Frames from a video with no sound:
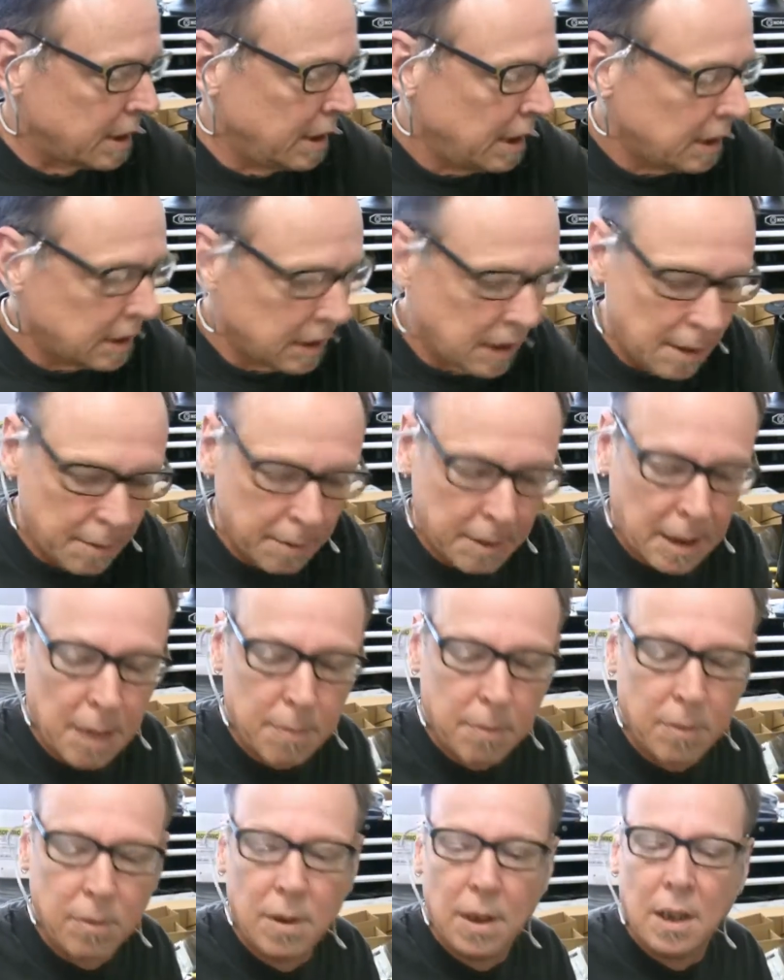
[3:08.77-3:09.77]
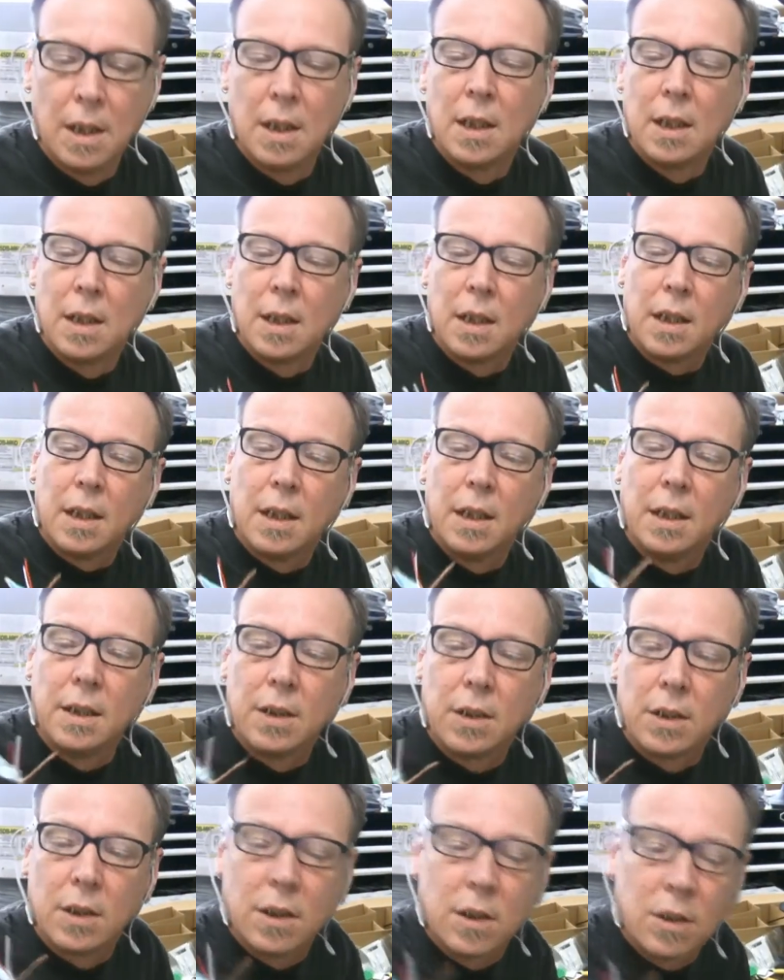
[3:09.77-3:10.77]
The next type of cable
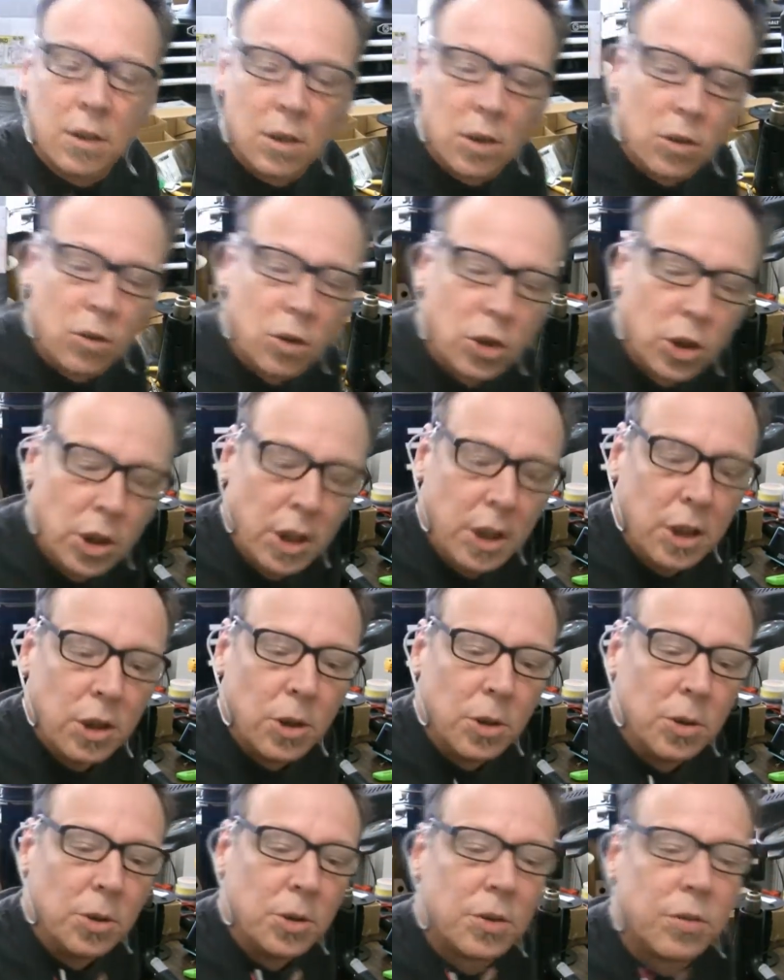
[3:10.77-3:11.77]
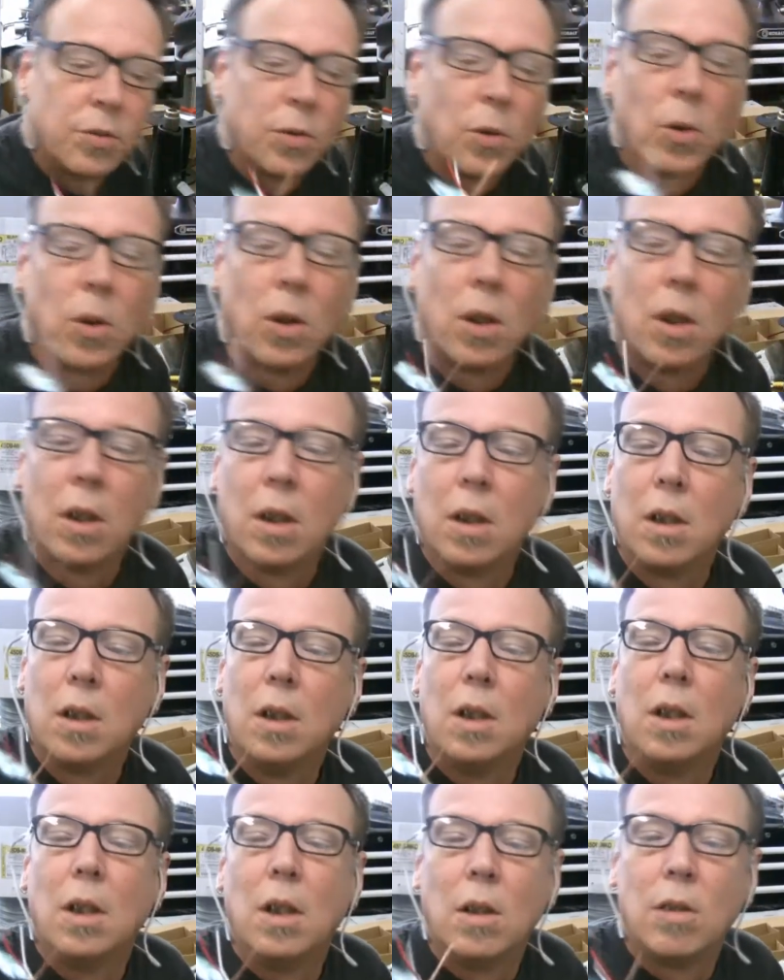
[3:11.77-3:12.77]
is you could use for
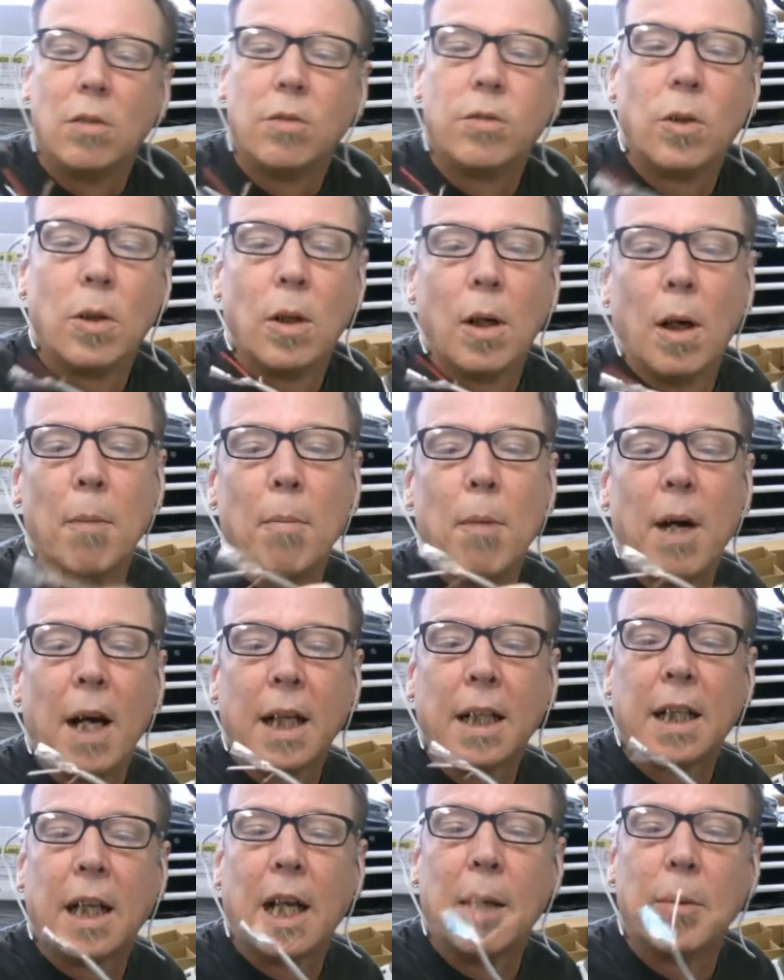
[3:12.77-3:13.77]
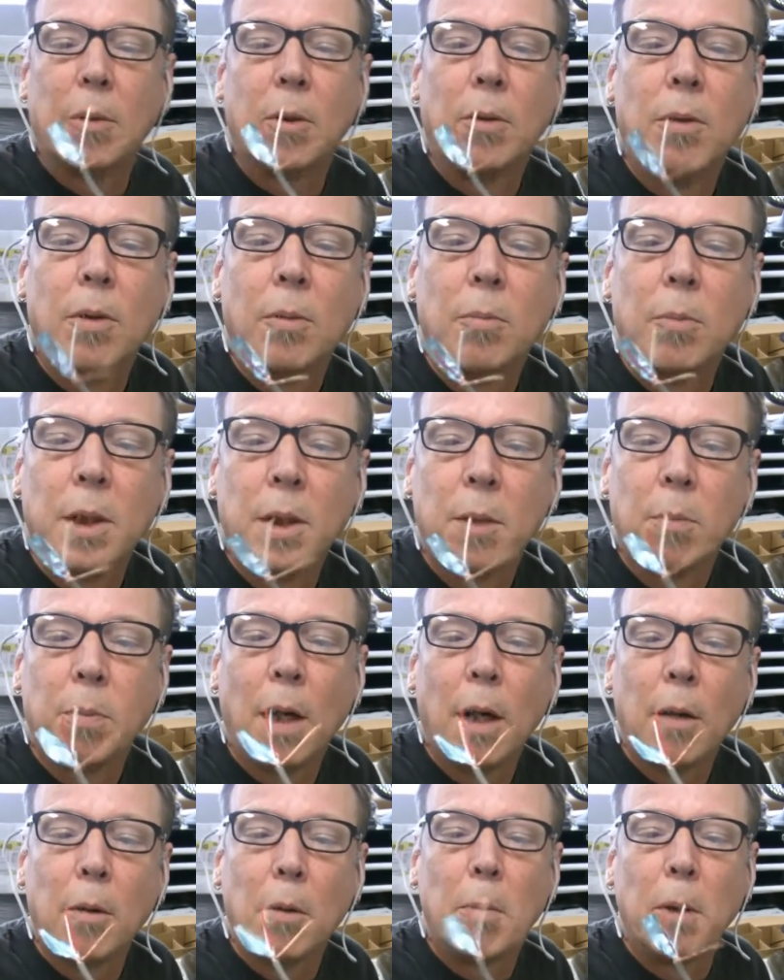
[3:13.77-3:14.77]
a mic cable, but you
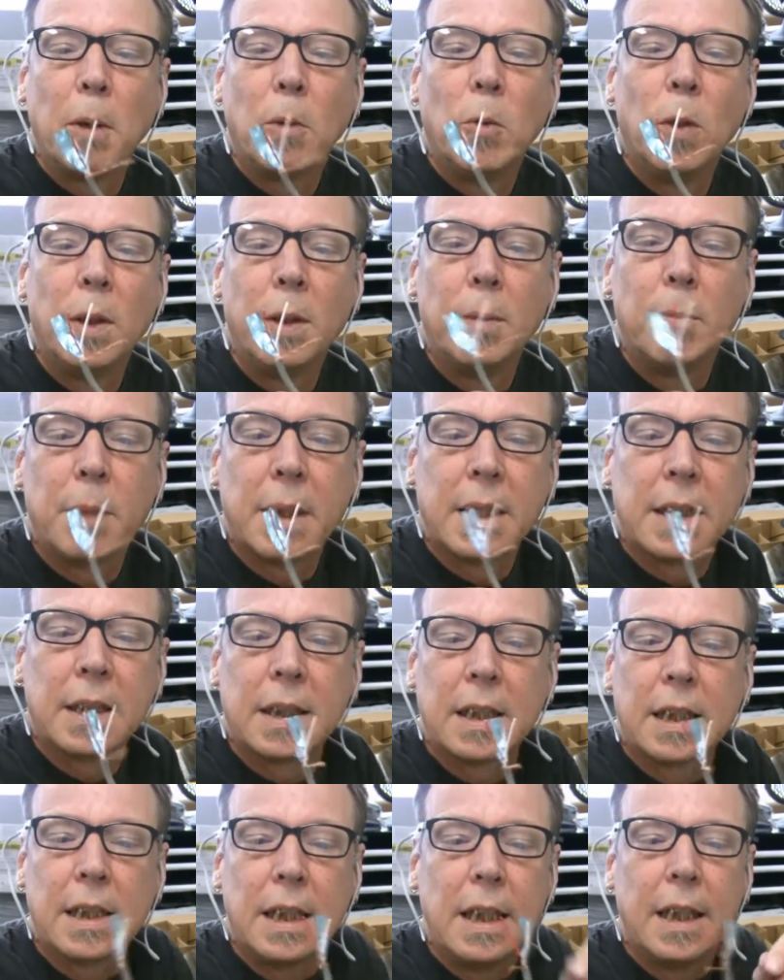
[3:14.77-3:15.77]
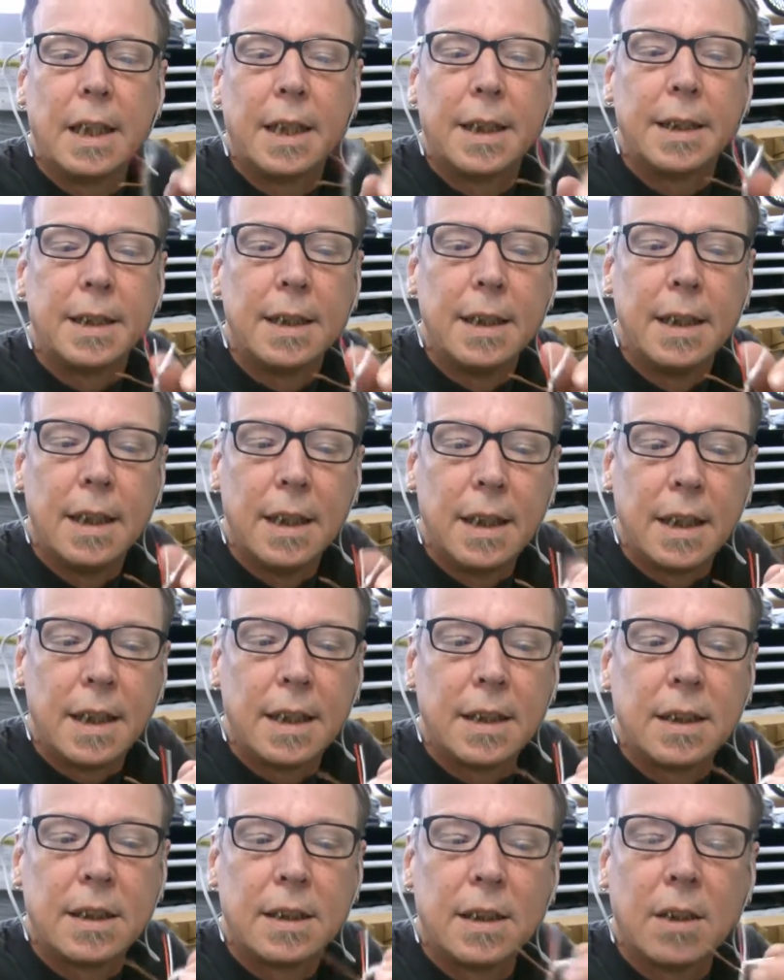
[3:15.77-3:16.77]
probably wouldn't, because again,
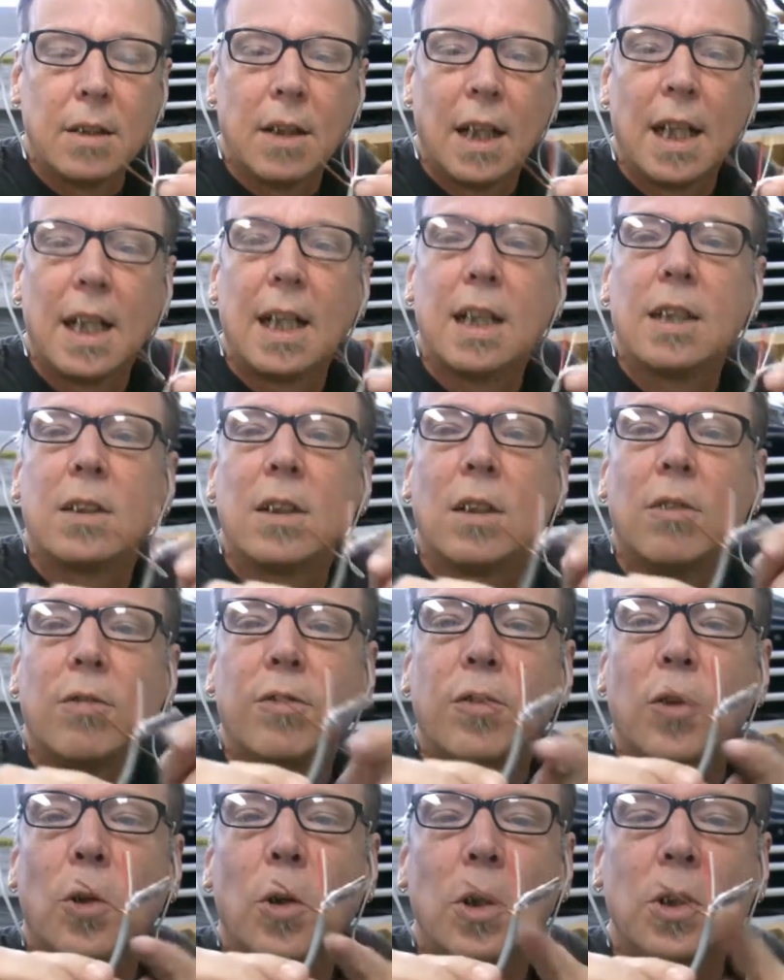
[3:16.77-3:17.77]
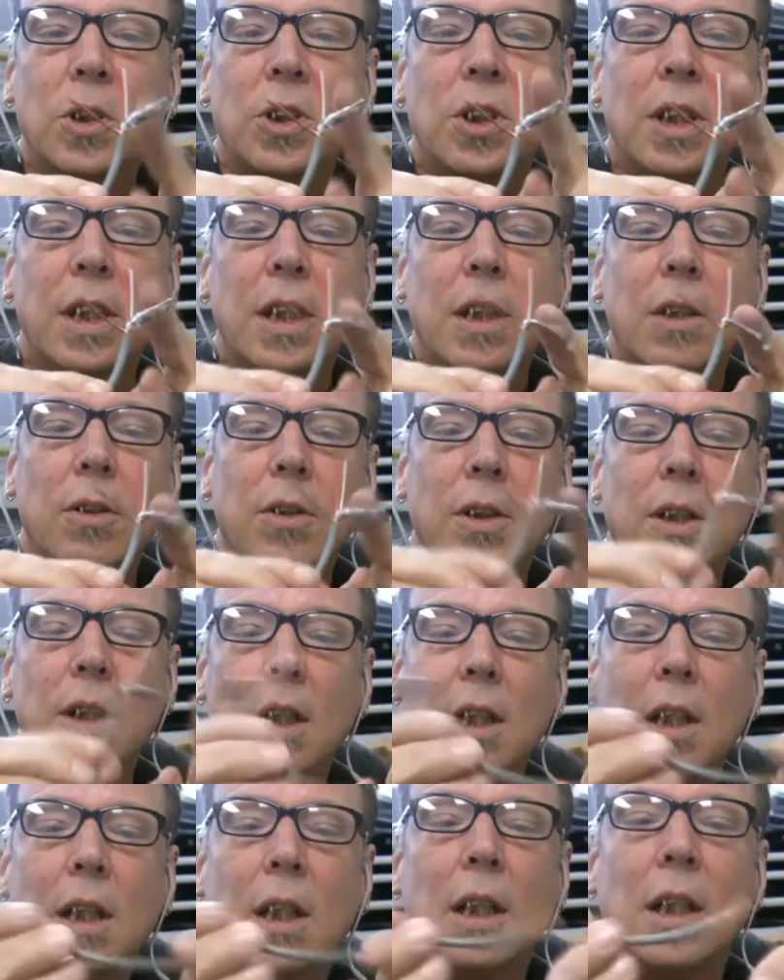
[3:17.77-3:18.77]
it still has a foil shield.
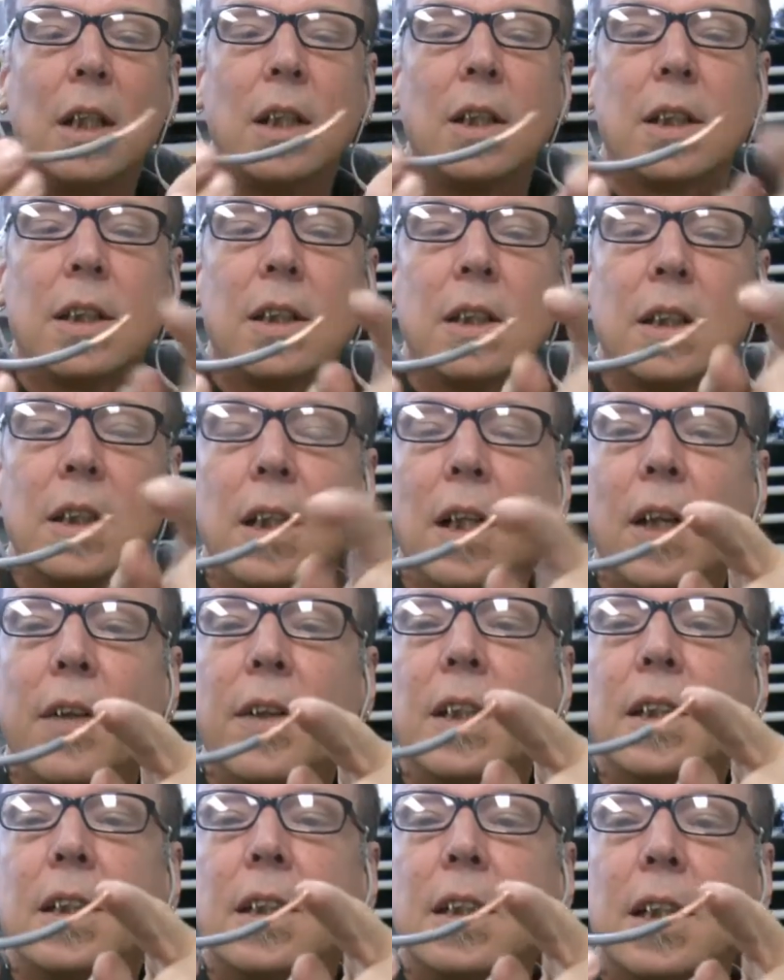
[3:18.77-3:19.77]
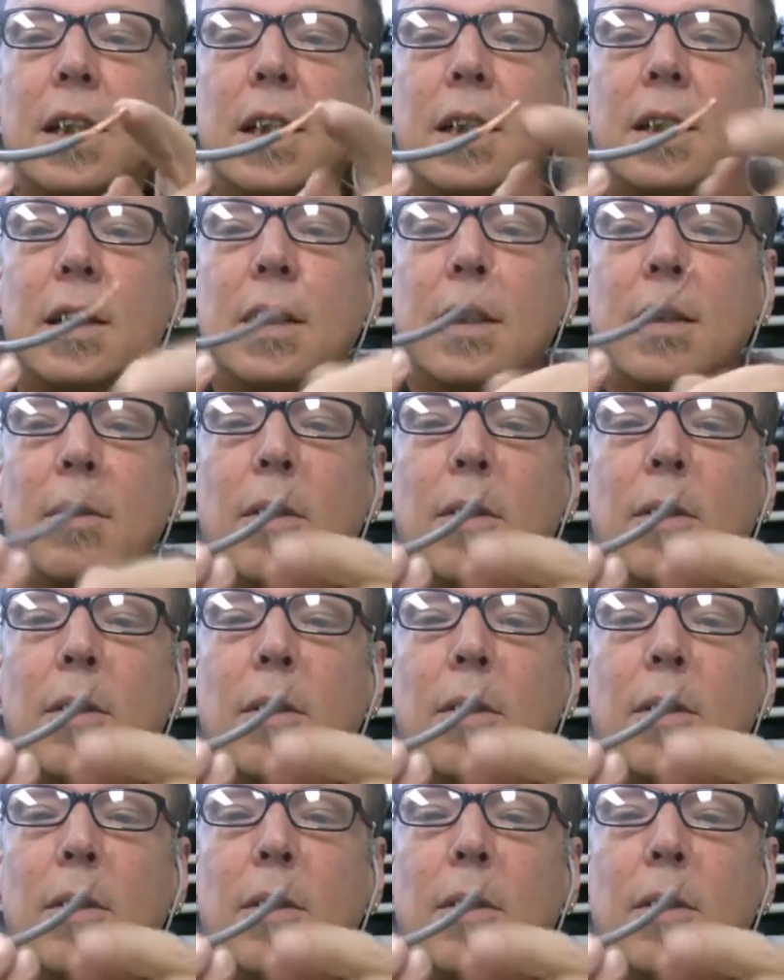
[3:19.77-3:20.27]
You can see on this end,